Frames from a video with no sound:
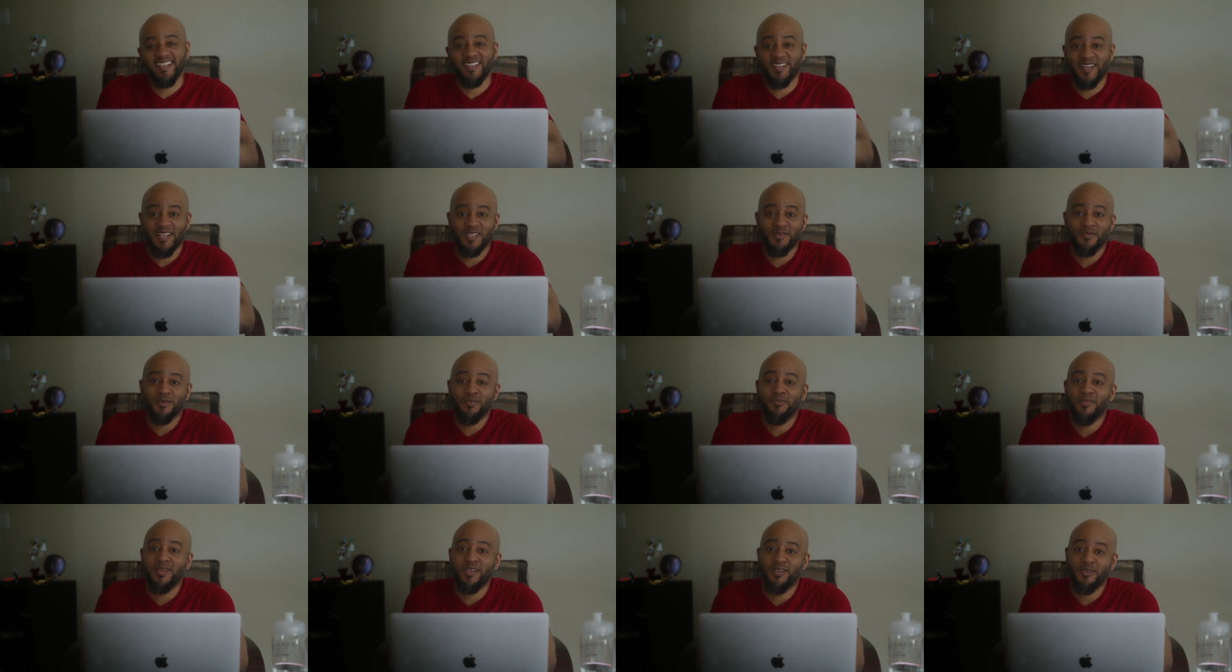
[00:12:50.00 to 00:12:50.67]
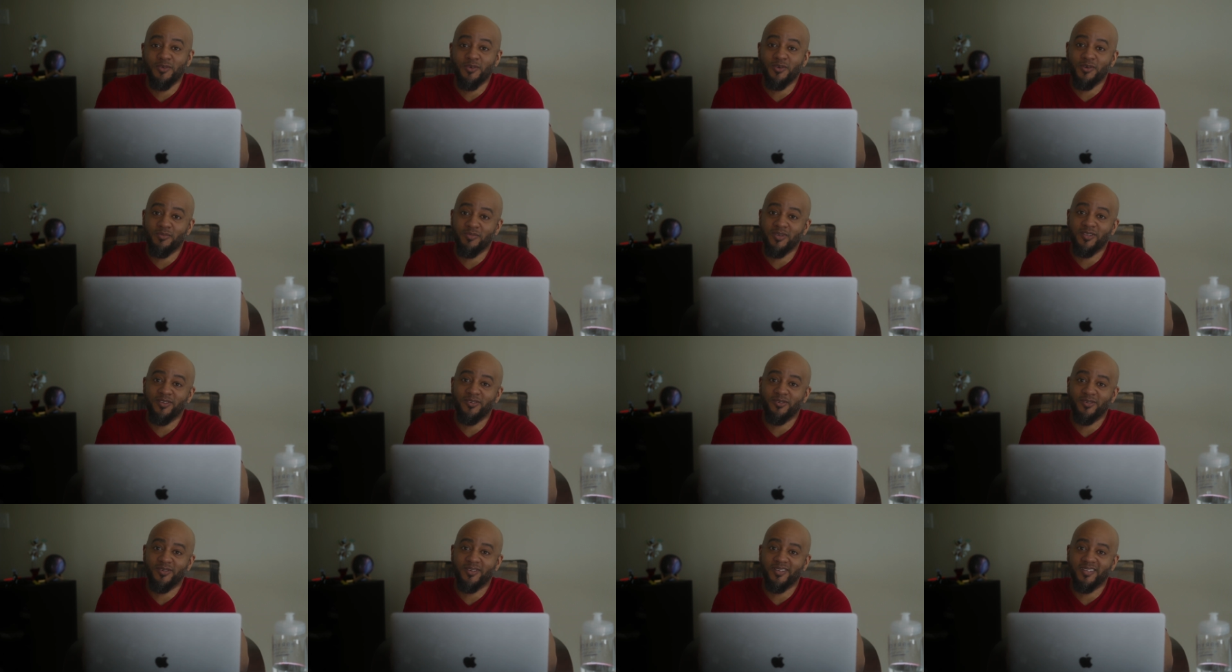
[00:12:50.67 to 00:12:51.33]
so that's what me and you're gonna be
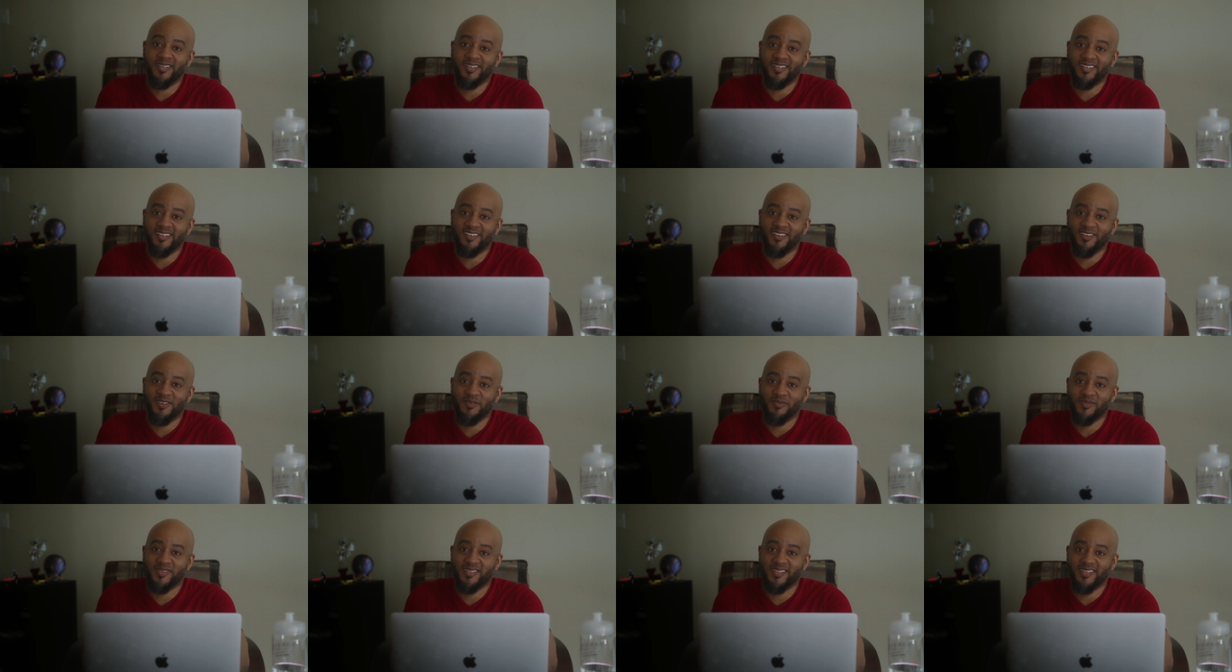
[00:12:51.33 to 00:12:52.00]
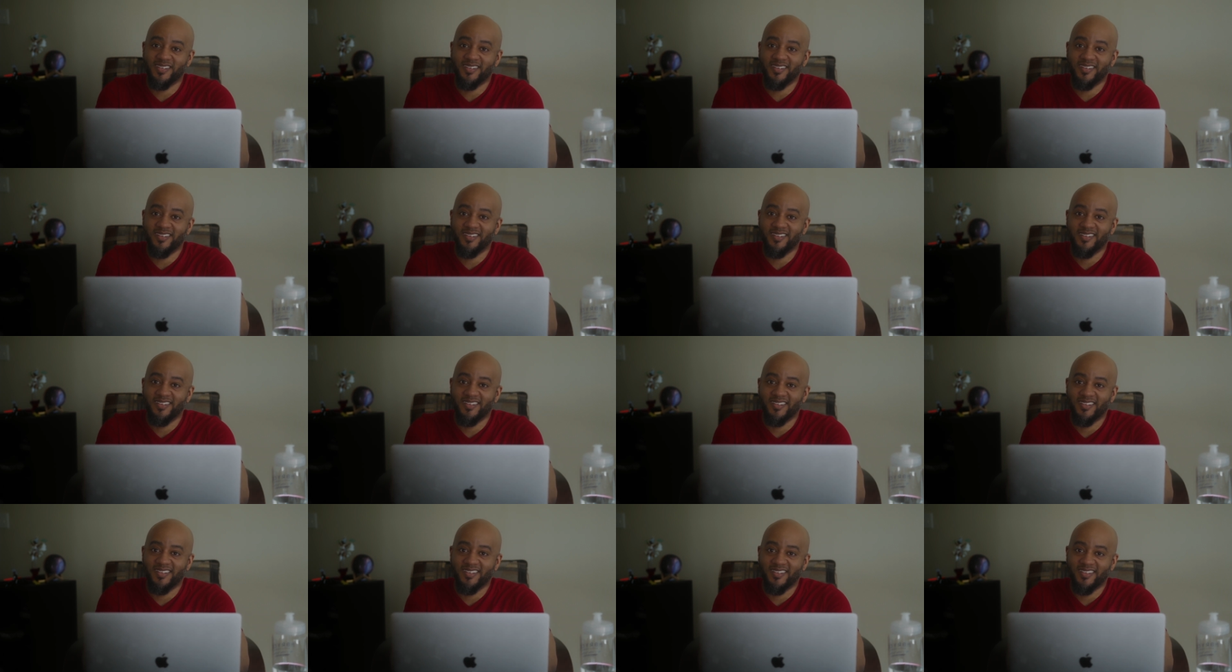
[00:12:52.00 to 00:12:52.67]
doing, you know what I'm saying?
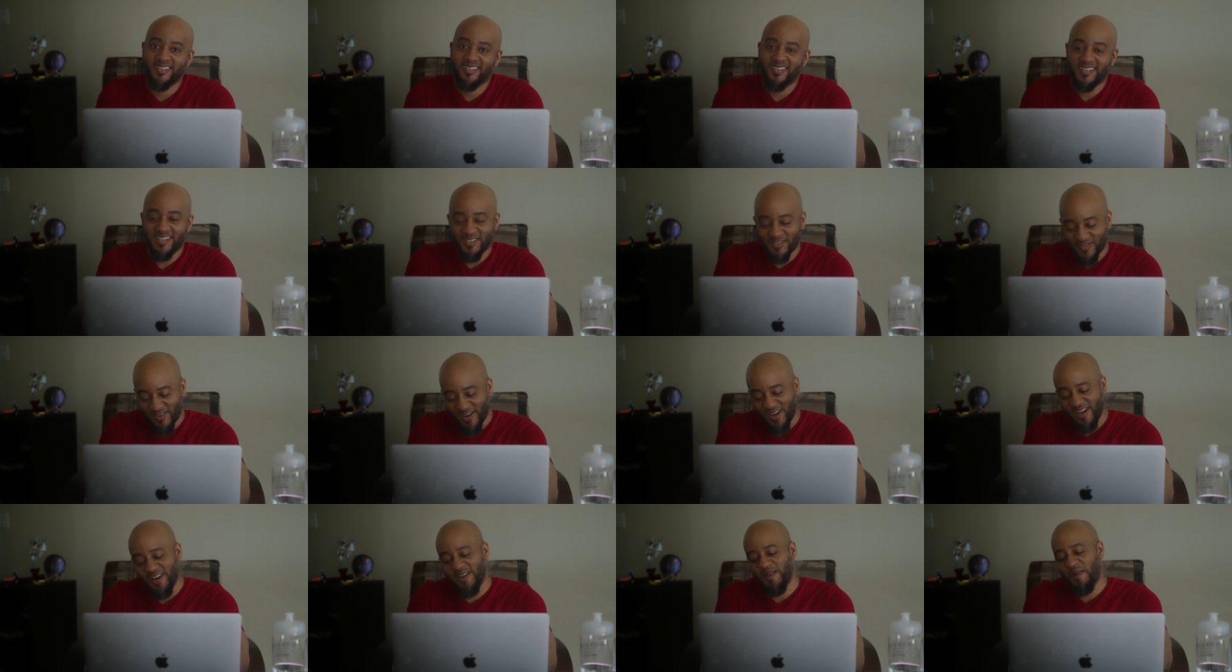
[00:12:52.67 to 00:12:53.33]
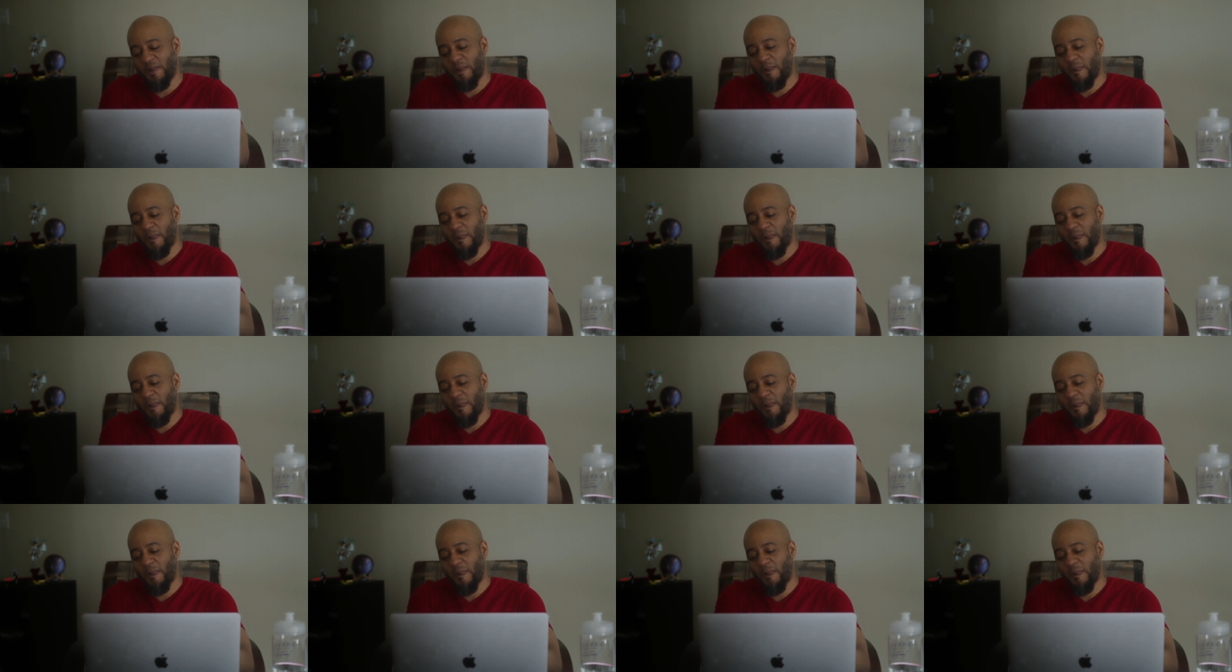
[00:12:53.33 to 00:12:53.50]
That's right.